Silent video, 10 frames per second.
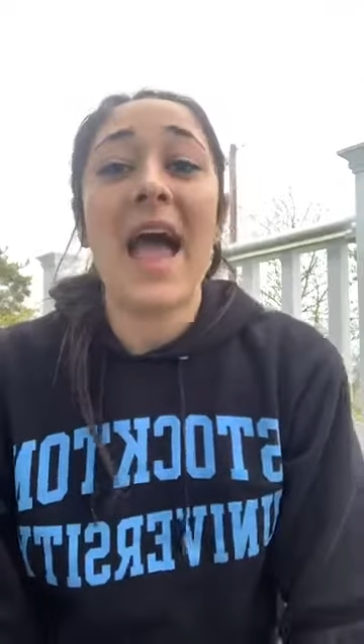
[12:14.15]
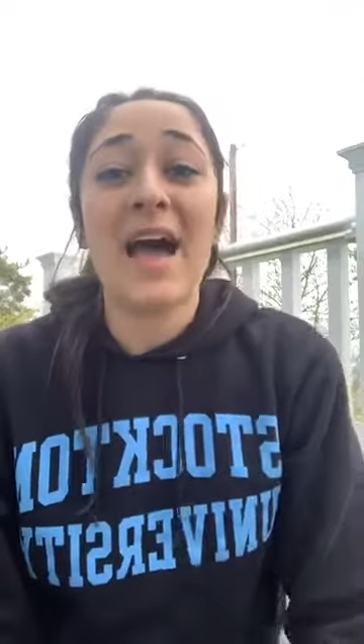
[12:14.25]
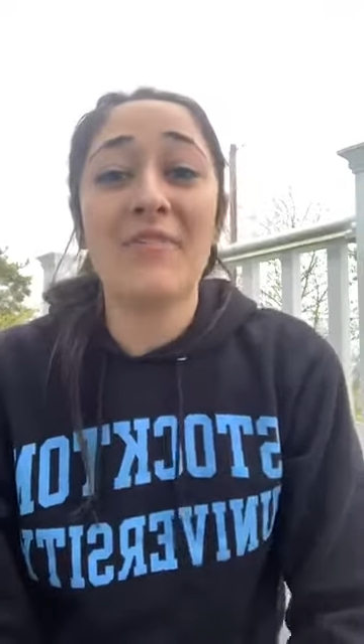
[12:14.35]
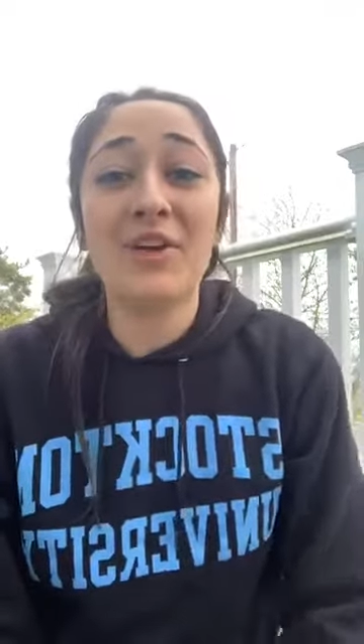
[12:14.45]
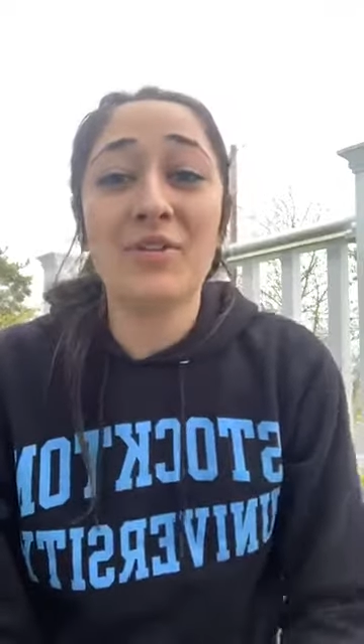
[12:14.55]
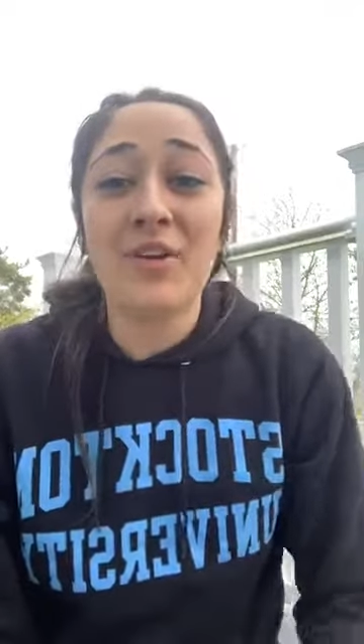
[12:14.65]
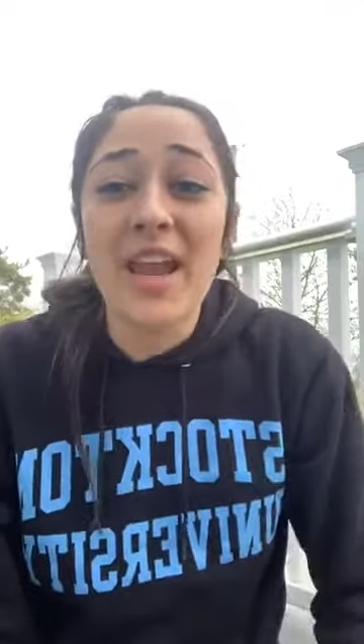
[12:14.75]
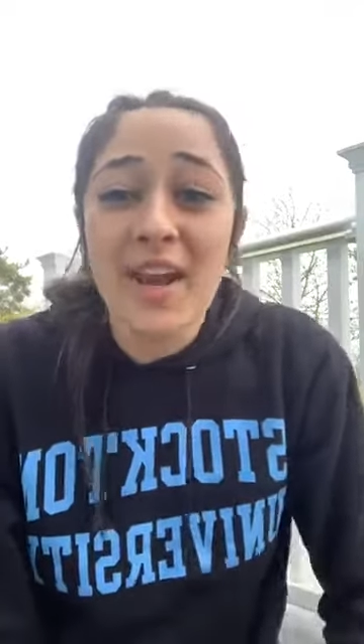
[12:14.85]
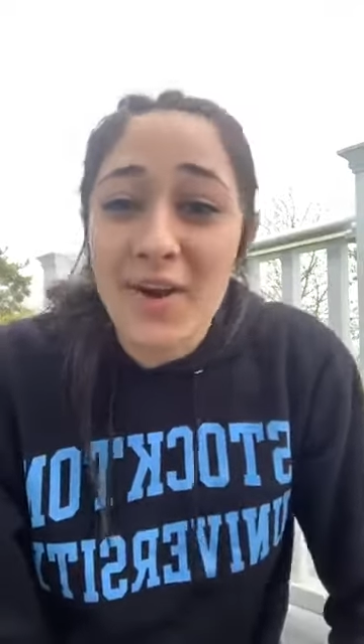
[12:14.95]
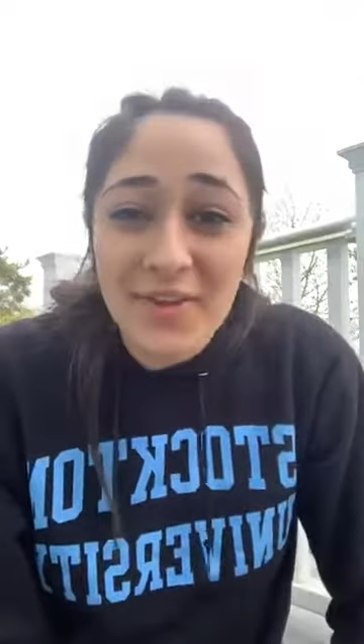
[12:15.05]
Have a
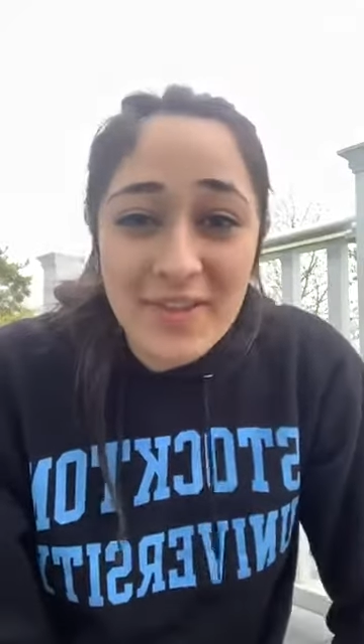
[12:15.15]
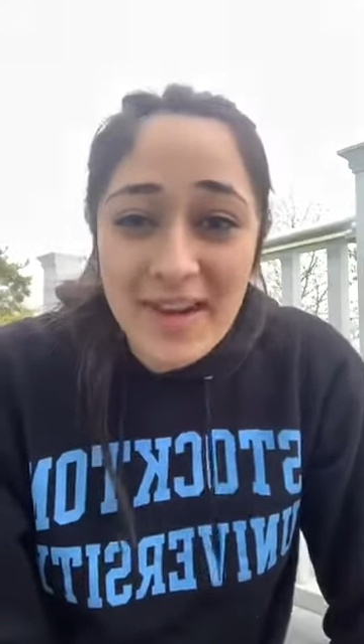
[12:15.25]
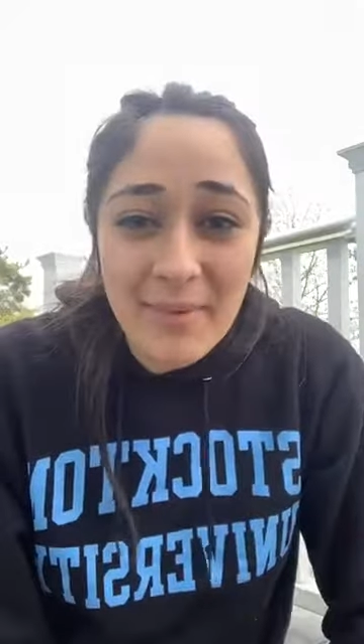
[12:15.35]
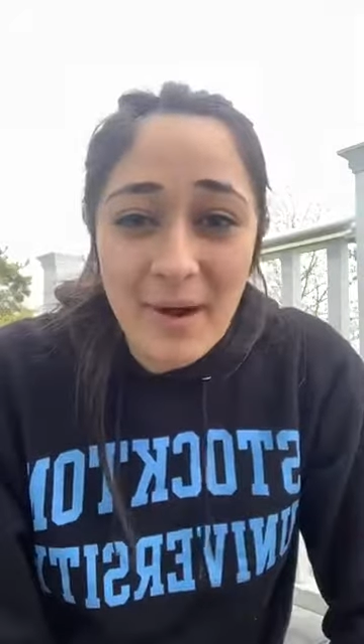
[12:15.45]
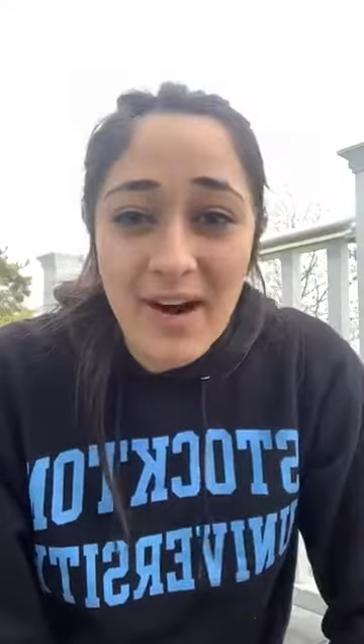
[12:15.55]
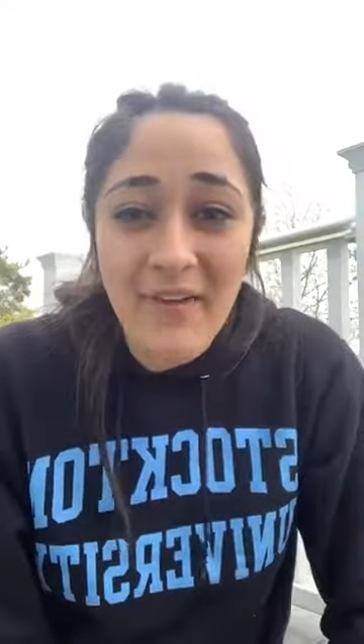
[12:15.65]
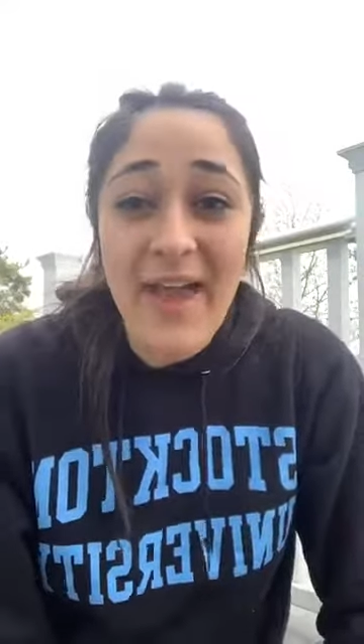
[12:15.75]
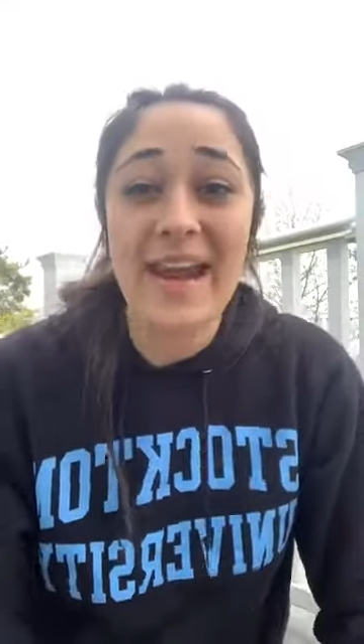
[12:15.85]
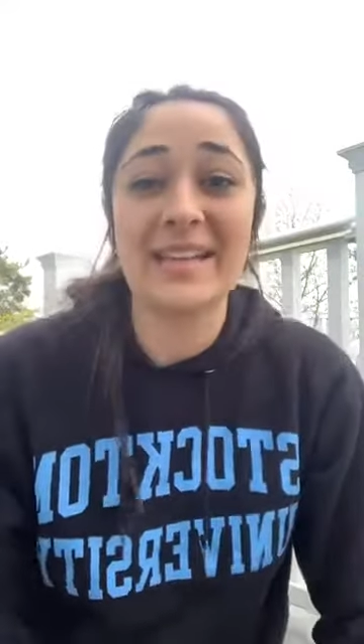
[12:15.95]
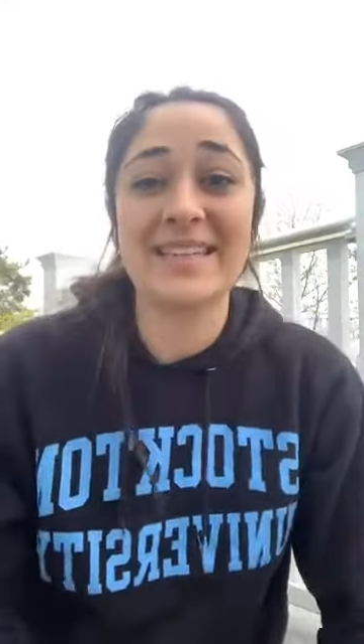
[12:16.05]
great Earth Day tomorrow
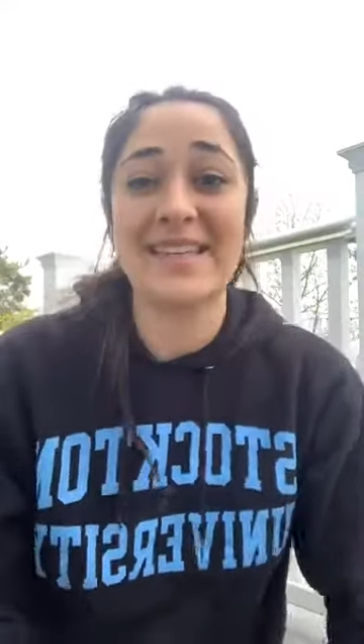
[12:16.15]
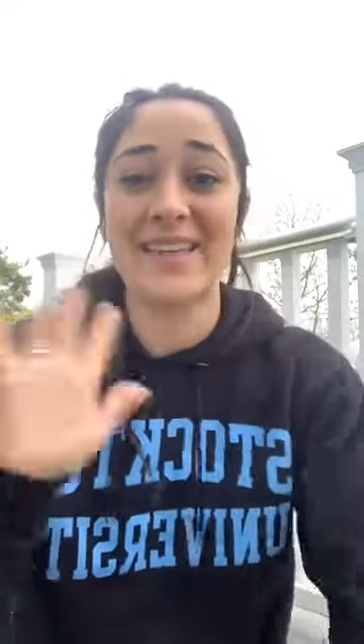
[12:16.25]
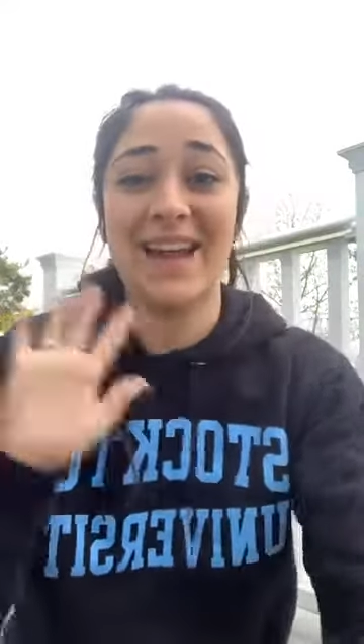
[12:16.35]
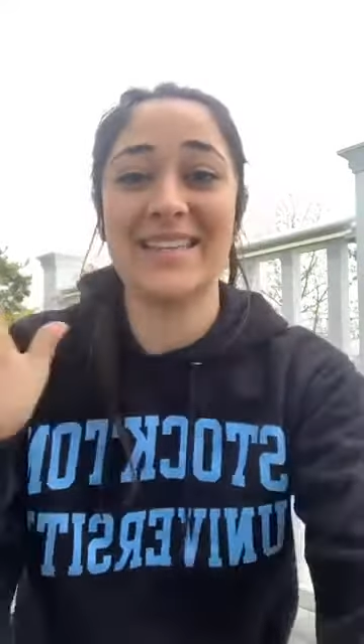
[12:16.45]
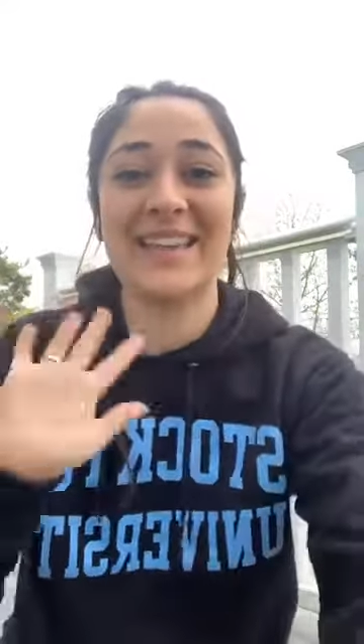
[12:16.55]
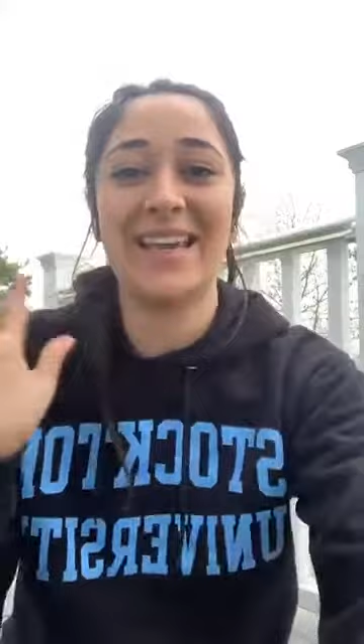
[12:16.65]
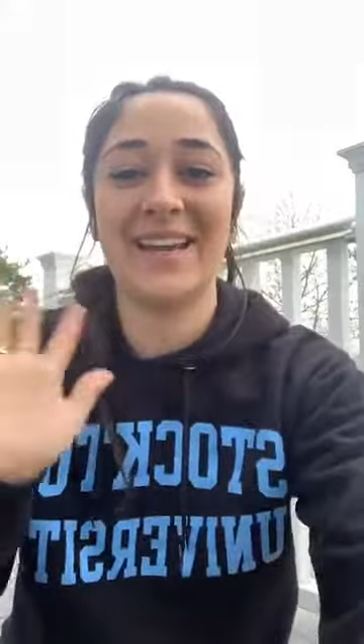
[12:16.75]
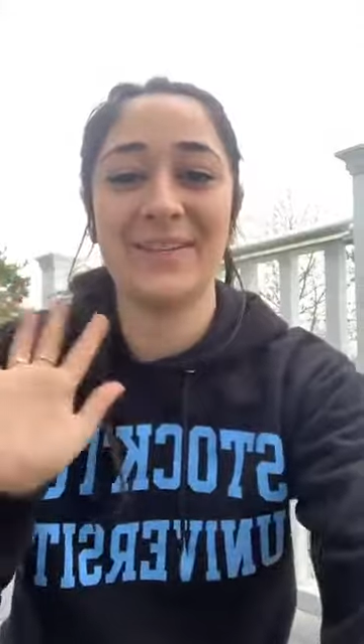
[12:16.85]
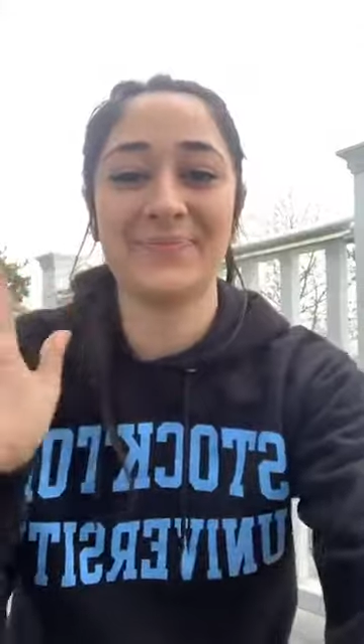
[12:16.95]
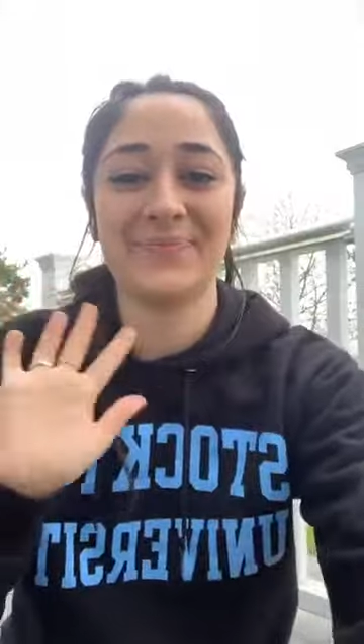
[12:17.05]
and I'll see you guys later.